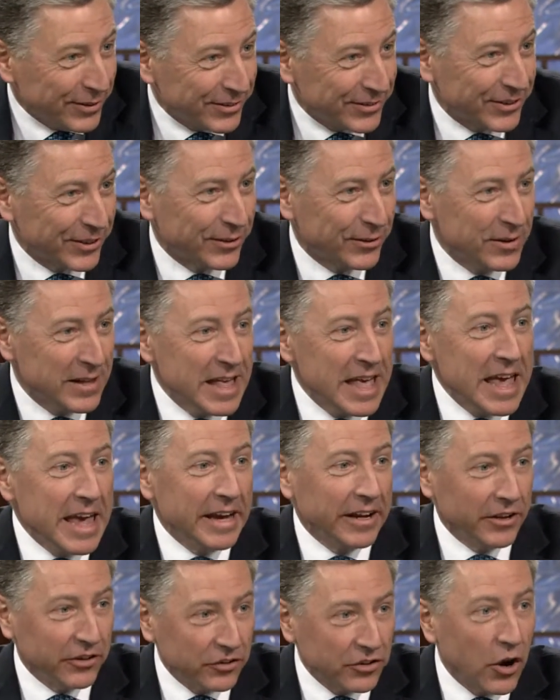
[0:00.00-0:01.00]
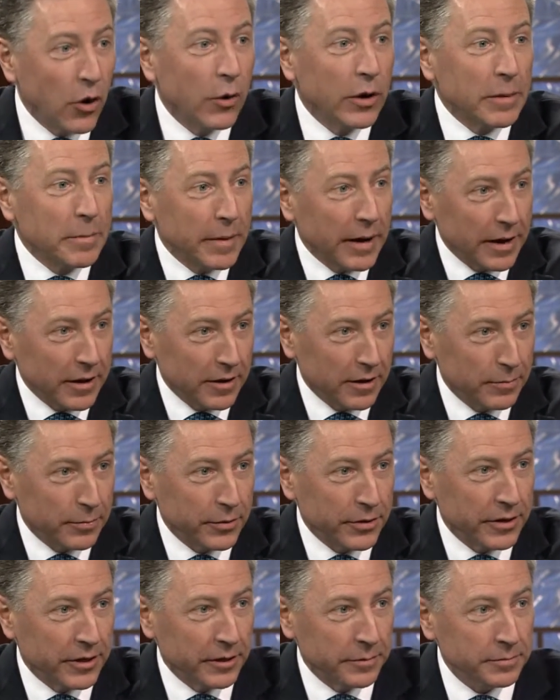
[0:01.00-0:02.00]
so it is going back up
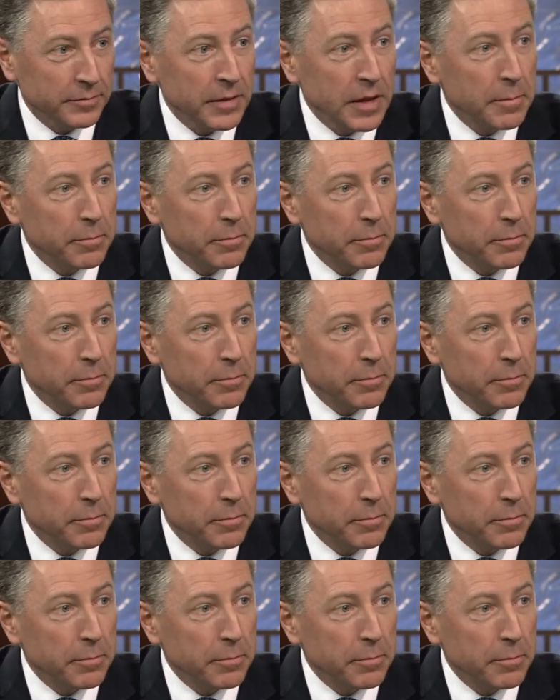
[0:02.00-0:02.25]
again.